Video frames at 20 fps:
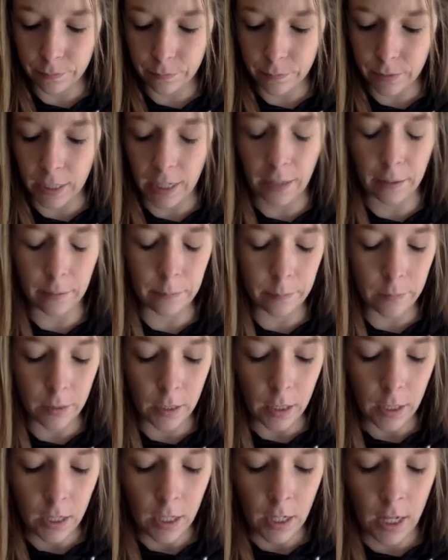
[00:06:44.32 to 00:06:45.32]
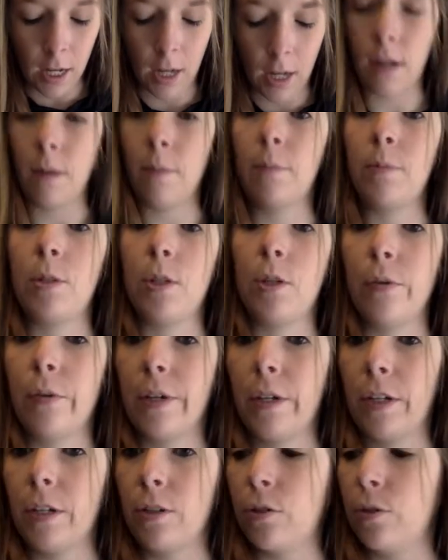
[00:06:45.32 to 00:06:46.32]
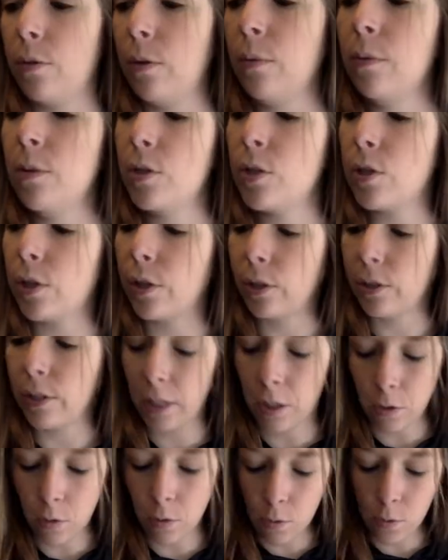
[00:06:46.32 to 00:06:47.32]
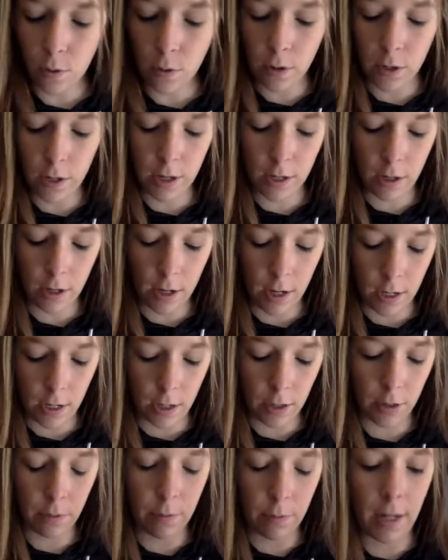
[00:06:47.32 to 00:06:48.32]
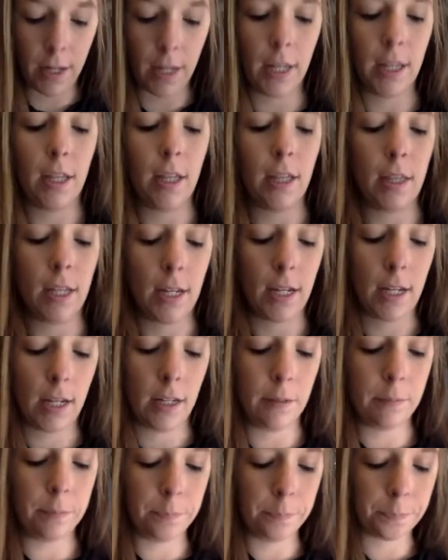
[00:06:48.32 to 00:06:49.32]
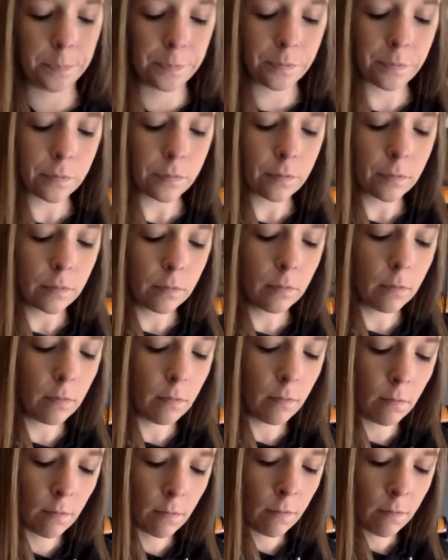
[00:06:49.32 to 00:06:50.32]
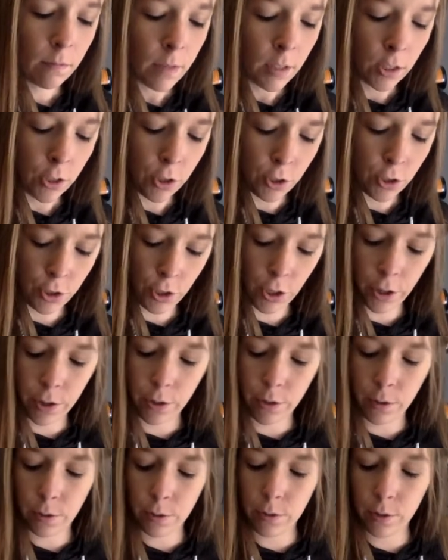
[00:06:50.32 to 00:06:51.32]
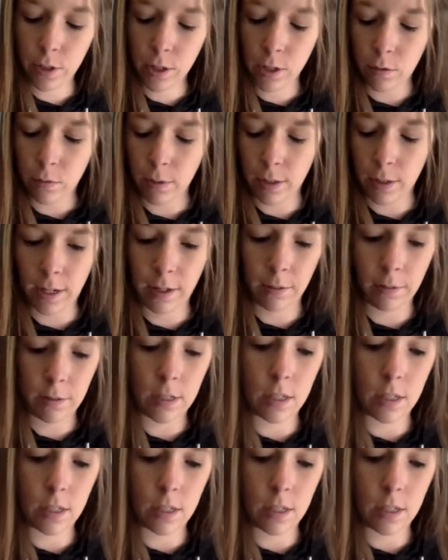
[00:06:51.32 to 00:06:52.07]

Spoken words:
Yeah. So you can do it with circling, or another way that they showed when I